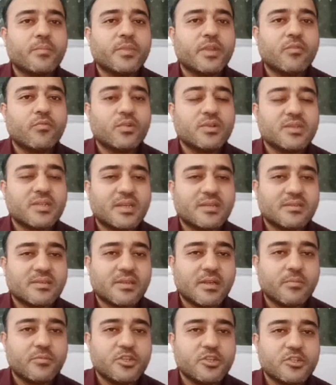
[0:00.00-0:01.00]
was
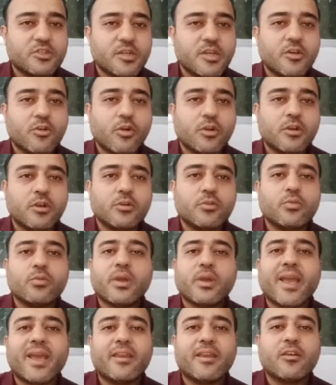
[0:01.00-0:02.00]
established in order to
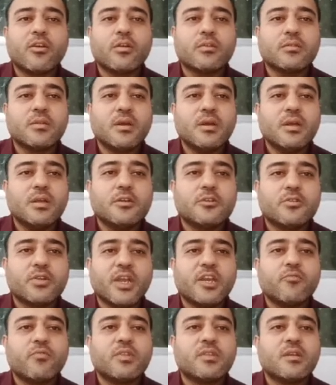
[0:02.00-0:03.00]
carry on the trade
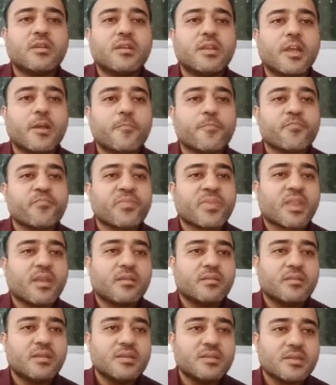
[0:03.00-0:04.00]
with India.
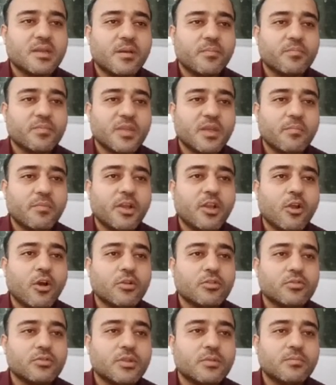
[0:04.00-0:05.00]
This company belonged to
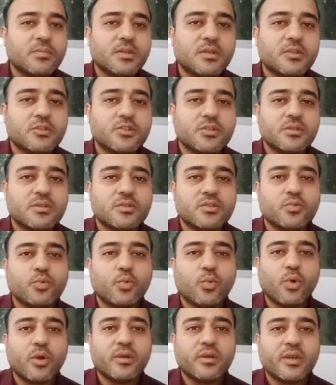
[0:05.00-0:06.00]
the merchants who
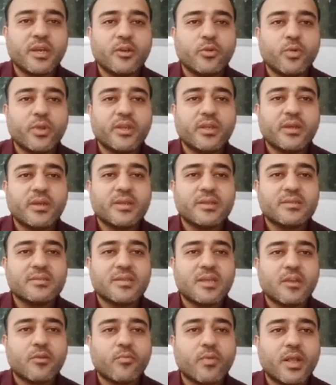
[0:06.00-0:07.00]
wanted to increase their
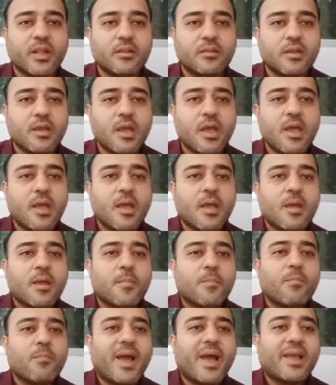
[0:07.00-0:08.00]
wealth
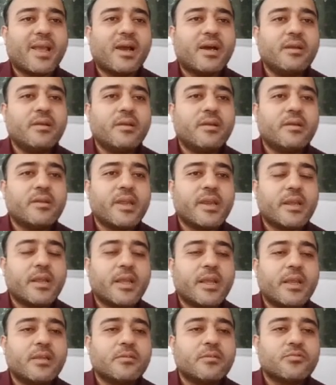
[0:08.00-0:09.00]
by undertaking
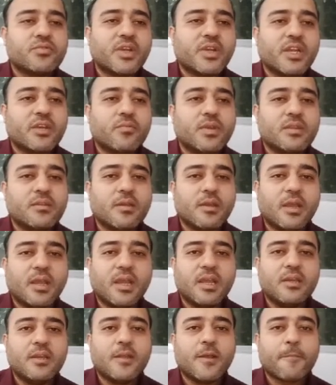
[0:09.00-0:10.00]
trade with
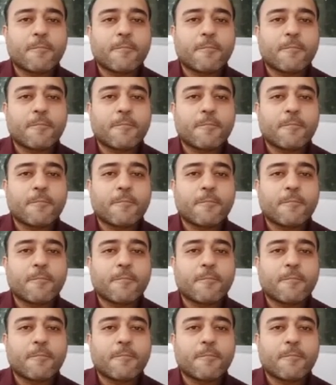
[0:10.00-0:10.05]
India.